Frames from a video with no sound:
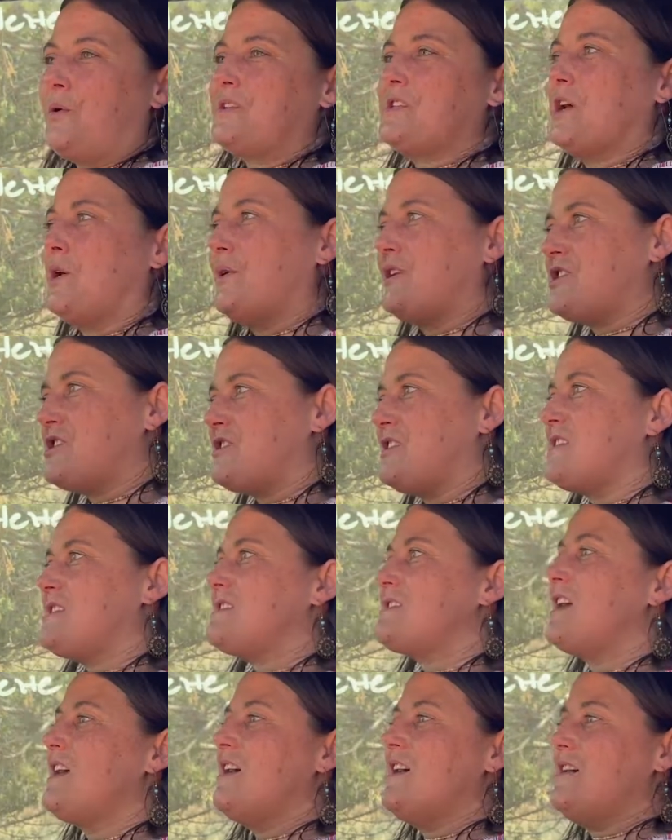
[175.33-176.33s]
And so it's
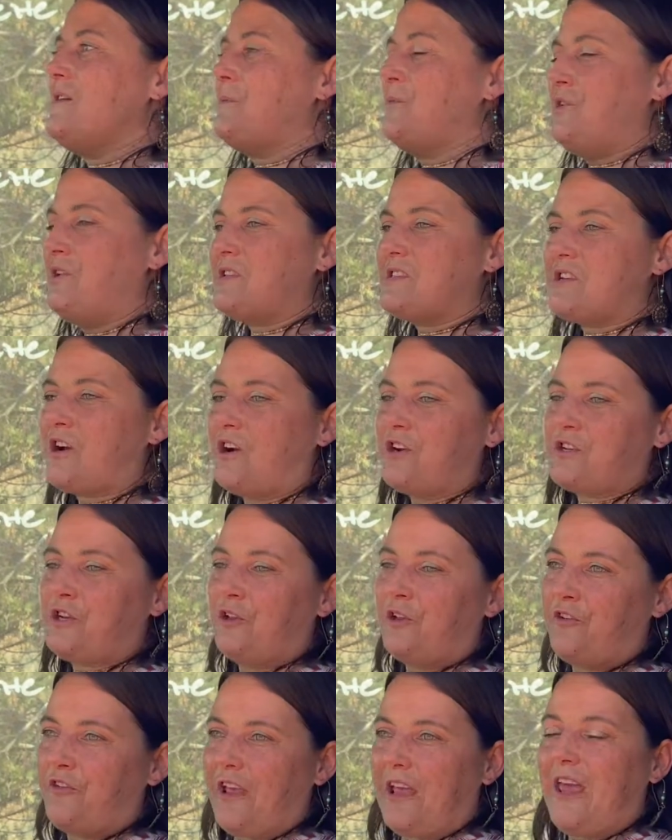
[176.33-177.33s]
just when you start to
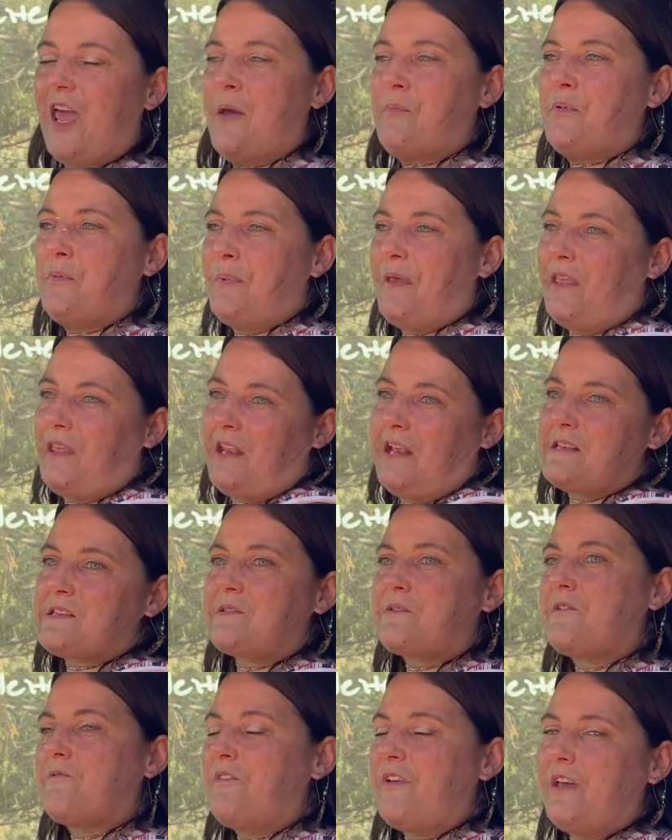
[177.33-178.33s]
learn the capabilities
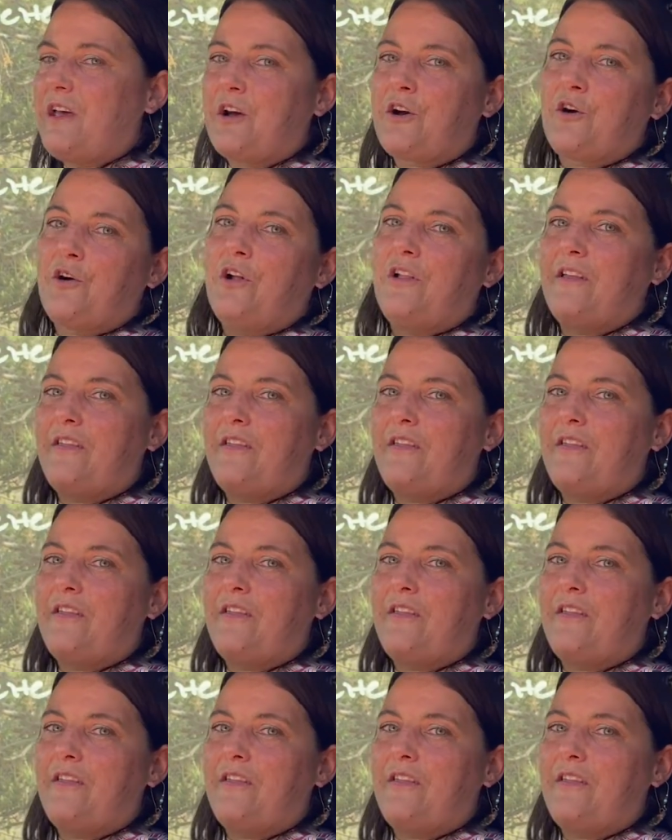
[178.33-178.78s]
of the vehicle